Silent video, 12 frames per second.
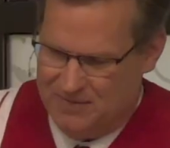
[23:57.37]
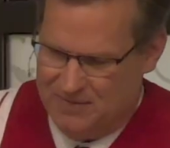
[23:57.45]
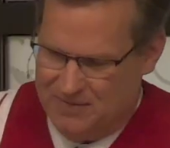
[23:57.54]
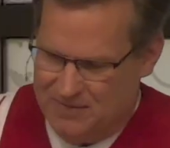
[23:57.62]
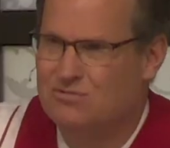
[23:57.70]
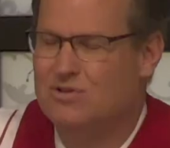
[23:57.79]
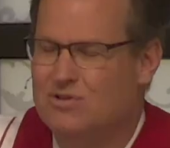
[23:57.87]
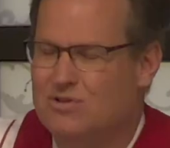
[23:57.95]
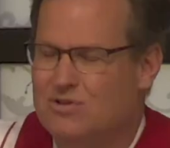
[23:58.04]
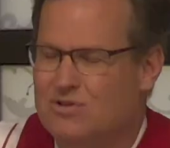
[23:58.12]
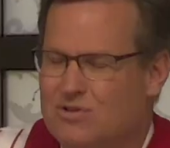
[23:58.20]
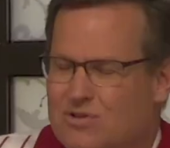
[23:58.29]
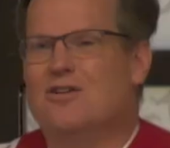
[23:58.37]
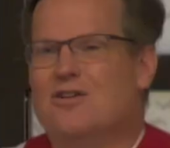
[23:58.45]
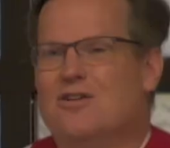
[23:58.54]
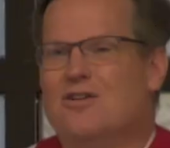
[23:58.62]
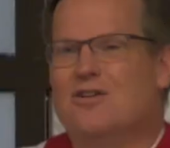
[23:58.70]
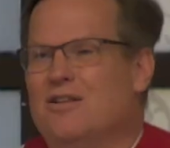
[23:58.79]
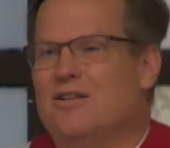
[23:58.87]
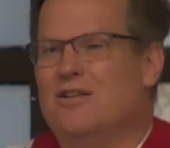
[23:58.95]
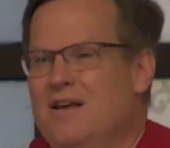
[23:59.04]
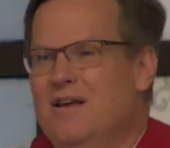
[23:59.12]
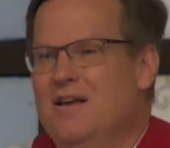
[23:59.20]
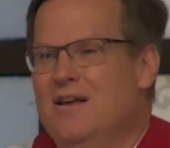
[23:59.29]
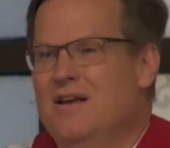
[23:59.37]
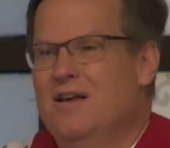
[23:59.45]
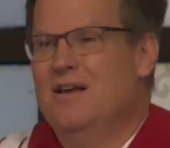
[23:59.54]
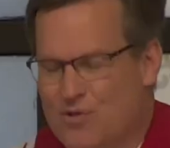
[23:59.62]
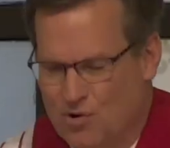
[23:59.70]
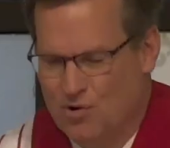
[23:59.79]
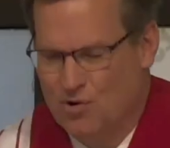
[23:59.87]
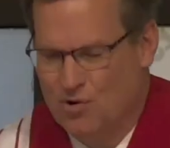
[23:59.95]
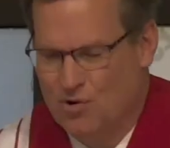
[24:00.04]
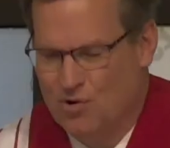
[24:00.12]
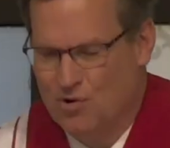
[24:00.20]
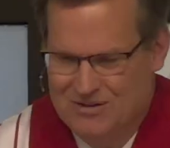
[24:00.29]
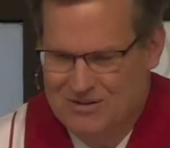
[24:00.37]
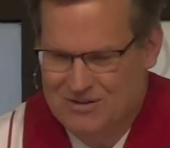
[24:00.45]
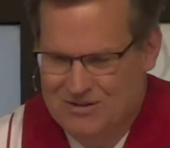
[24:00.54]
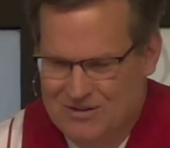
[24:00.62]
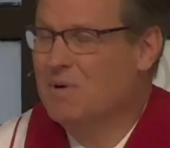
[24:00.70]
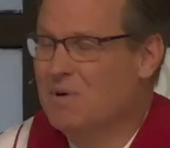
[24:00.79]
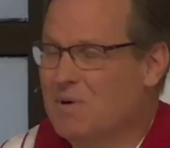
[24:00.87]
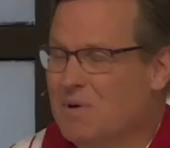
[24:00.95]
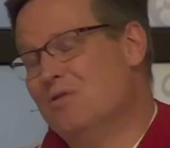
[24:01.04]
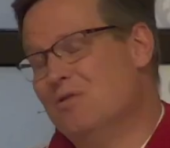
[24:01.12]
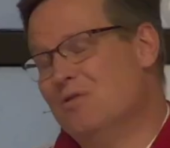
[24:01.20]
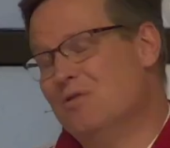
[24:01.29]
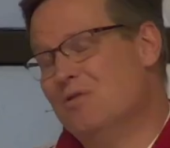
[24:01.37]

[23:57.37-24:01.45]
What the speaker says: do, would later tell the authorities, "We must obey